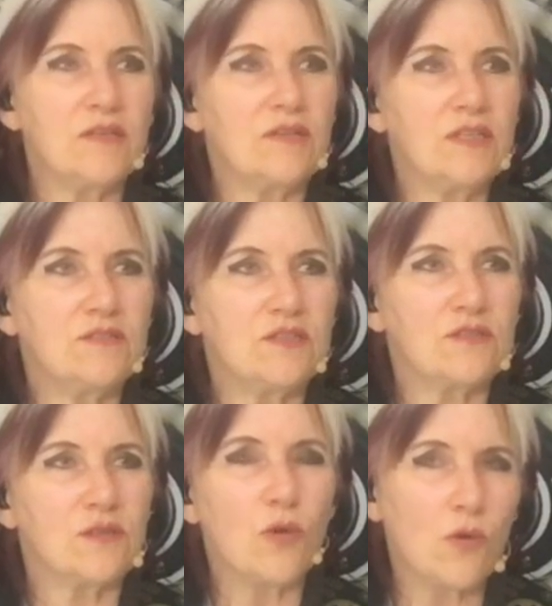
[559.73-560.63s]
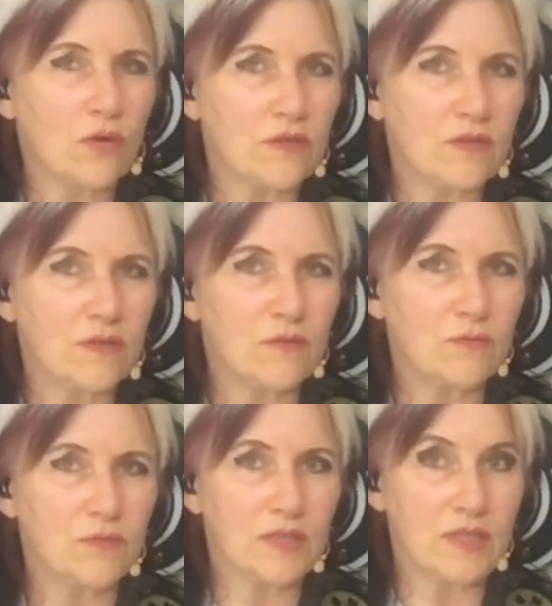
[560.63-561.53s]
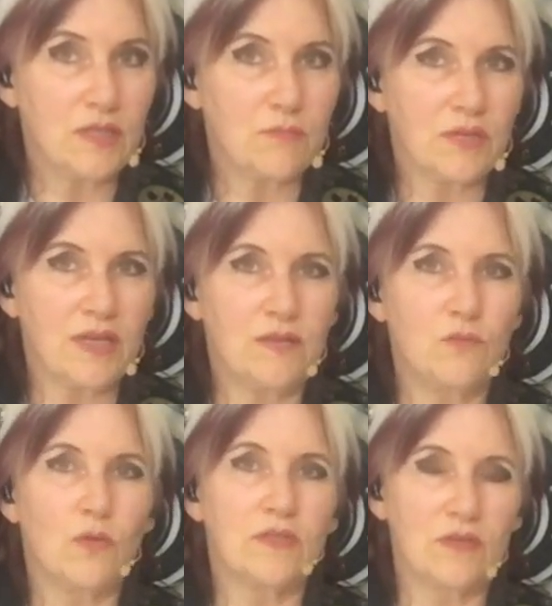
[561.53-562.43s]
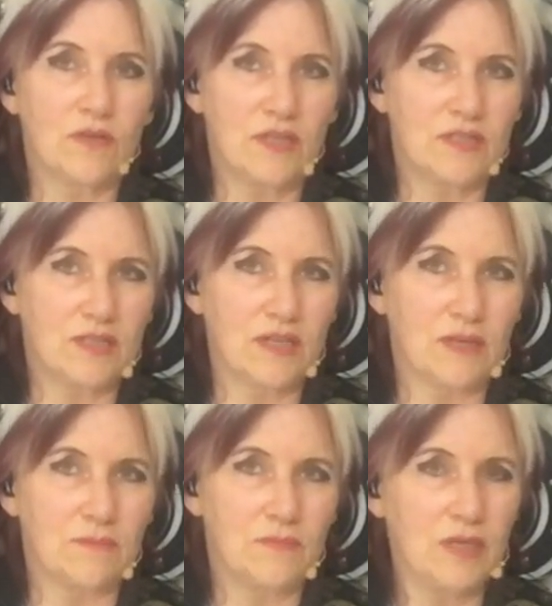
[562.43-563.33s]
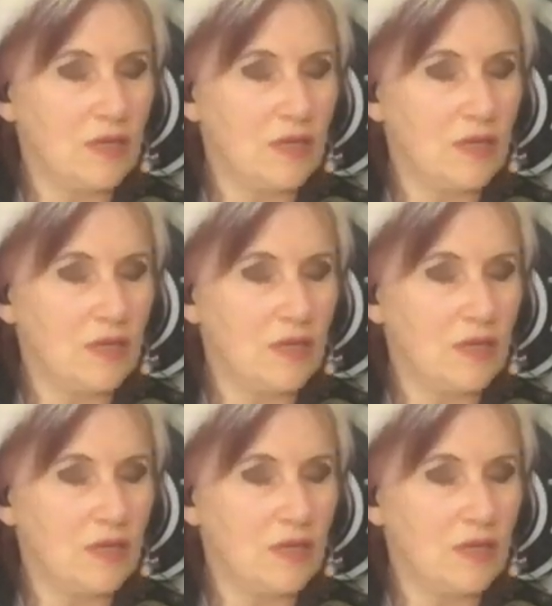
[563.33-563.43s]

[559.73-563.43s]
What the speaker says: is just a chord, really, played one note at a time.